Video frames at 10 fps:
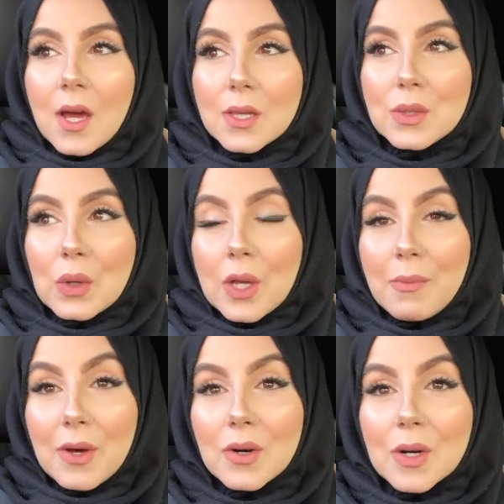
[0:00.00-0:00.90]
like
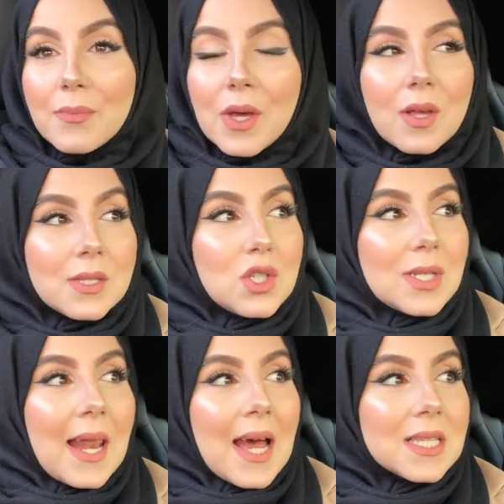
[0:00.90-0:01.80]
soy milk because it's
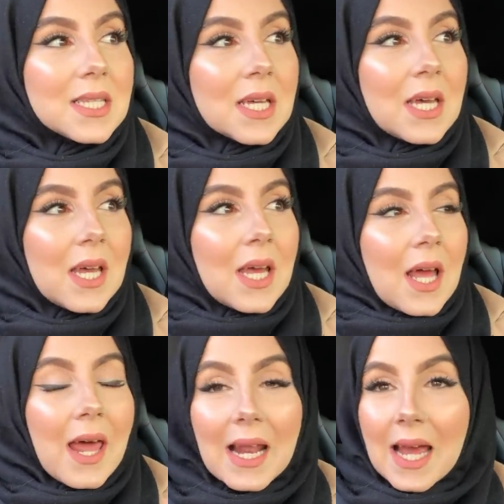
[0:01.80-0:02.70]
just
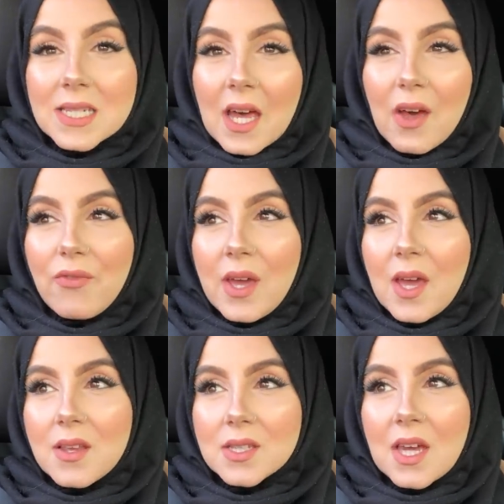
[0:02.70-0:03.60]
less
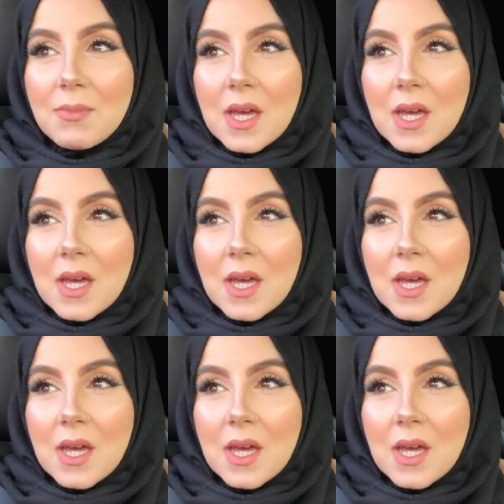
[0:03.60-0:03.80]
heavy and it doesn't give